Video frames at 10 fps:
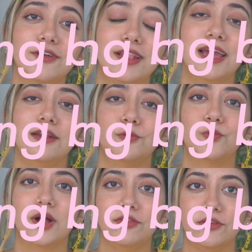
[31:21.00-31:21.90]
client
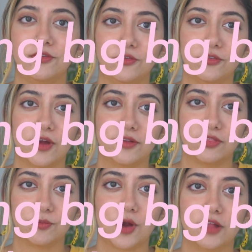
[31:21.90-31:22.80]
wants you to start
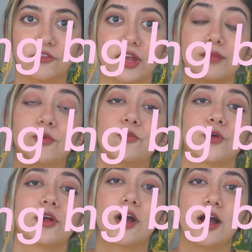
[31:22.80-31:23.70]
the project
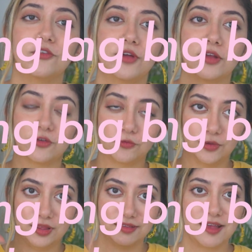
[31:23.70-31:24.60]
before contracts are
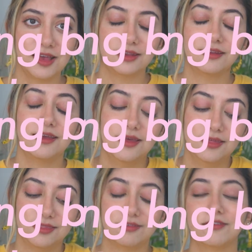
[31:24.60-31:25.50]
fully signed,
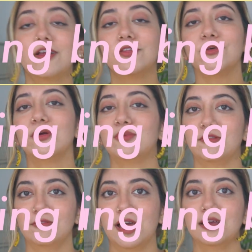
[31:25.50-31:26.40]
this is also a
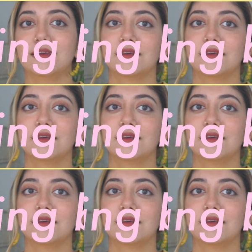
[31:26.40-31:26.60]
red flag.